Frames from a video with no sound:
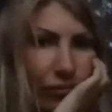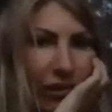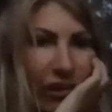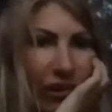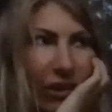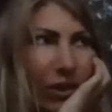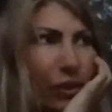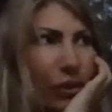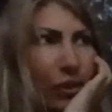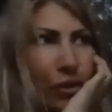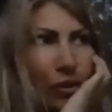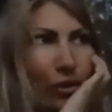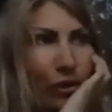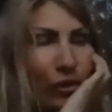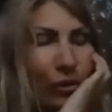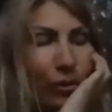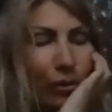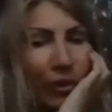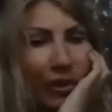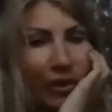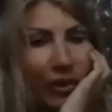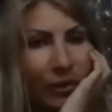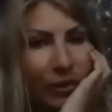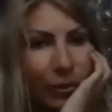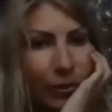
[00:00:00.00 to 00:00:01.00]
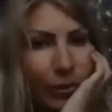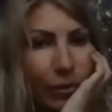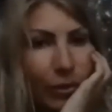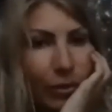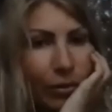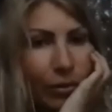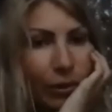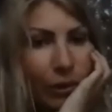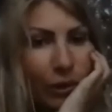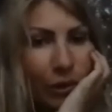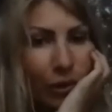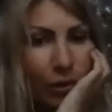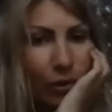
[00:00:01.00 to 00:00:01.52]
You're
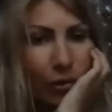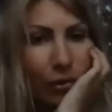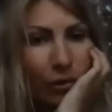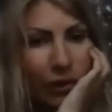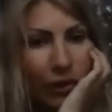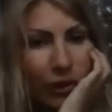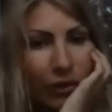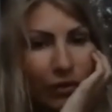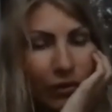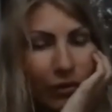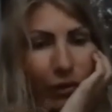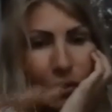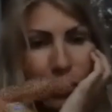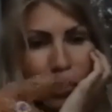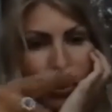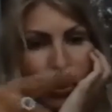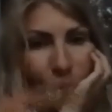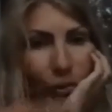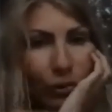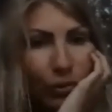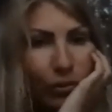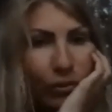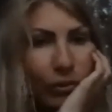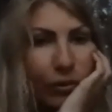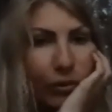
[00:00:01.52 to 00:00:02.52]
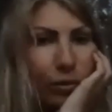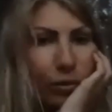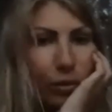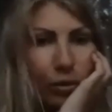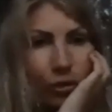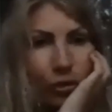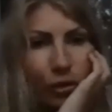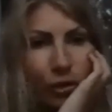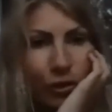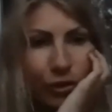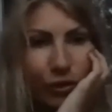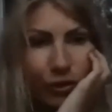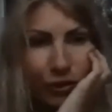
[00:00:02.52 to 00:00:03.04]
responsible only for your own
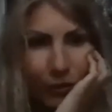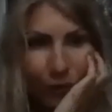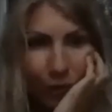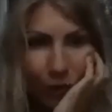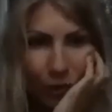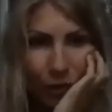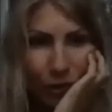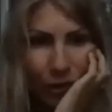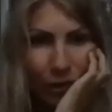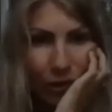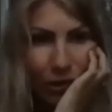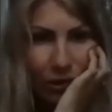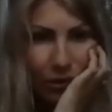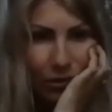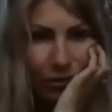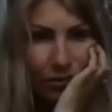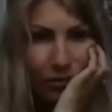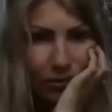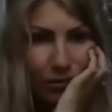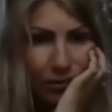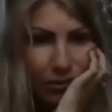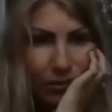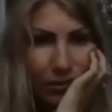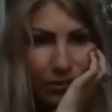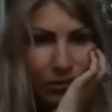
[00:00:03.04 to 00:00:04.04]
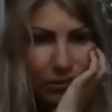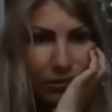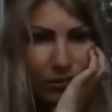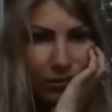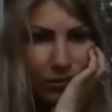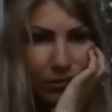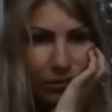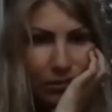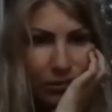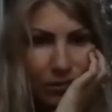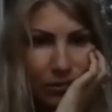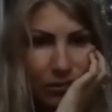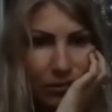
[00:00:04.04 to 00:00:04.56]
emotions and thoughts.
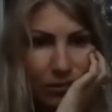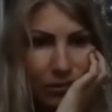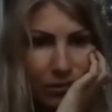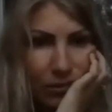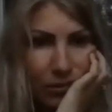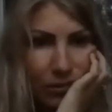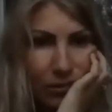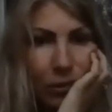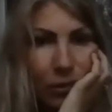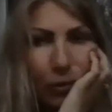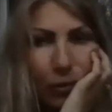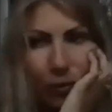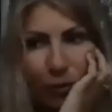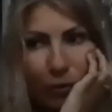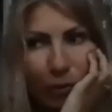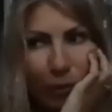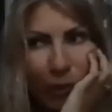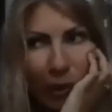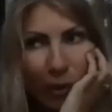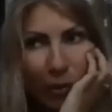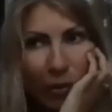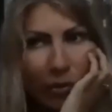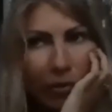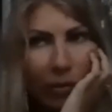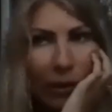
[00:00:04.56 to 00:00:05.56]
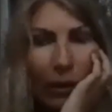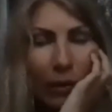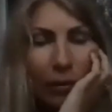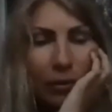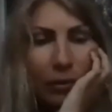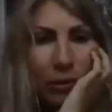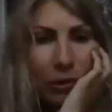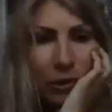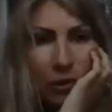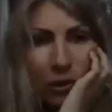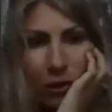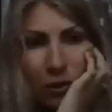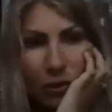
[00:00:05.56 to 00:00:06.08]
Not for baby
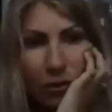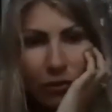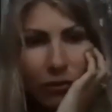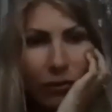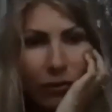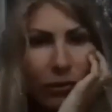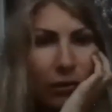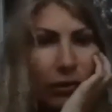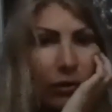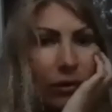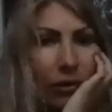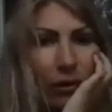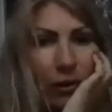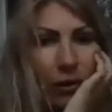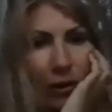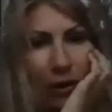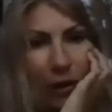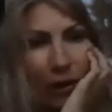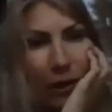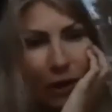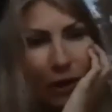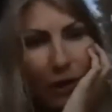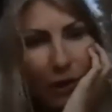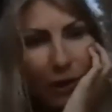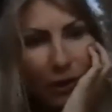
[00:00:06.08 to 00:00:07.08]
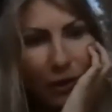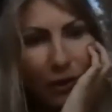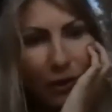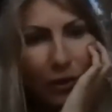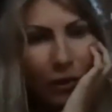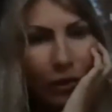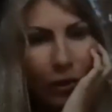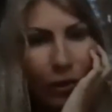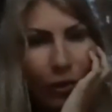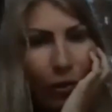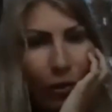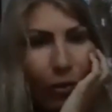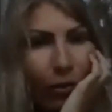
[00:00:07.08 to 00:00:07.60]
mamas, not for
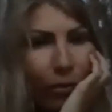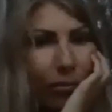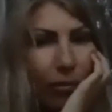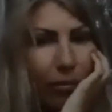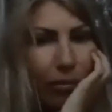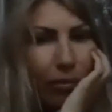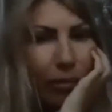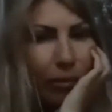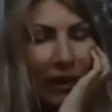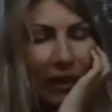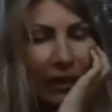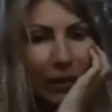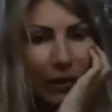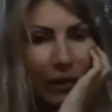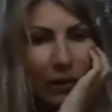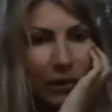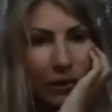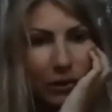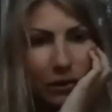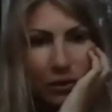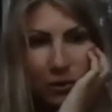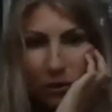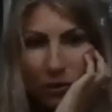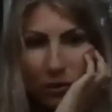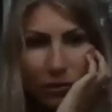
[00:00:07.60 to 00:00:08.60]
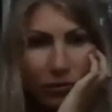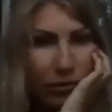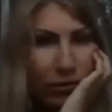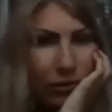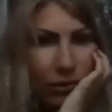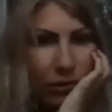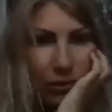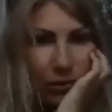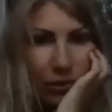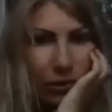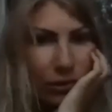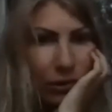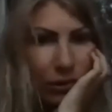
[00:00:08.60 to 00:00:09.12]
your own parents, not
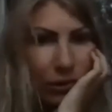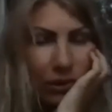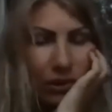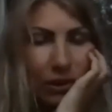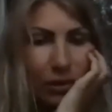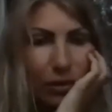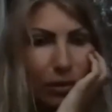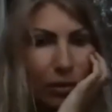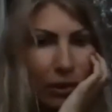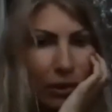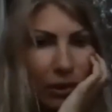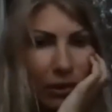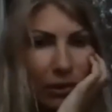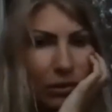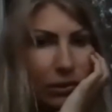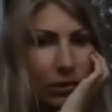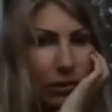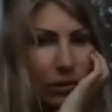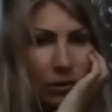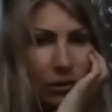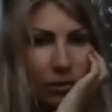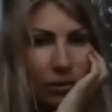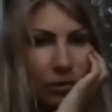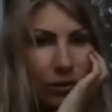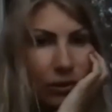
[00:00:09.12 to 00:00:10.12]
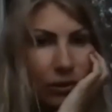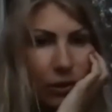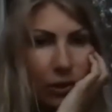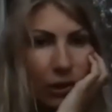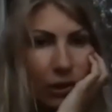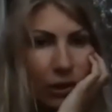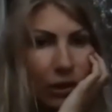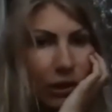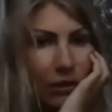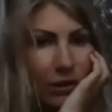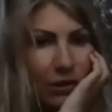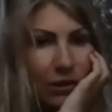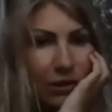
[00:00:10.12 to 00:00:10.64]
for your siblings, not for your
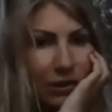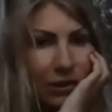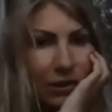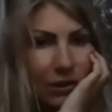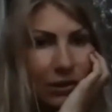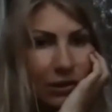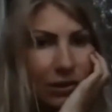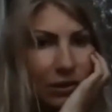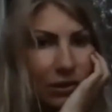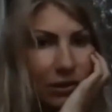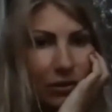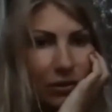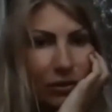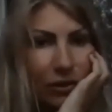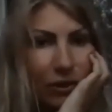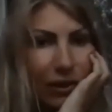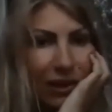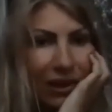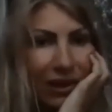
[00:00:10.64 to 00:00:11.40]
cousins, not for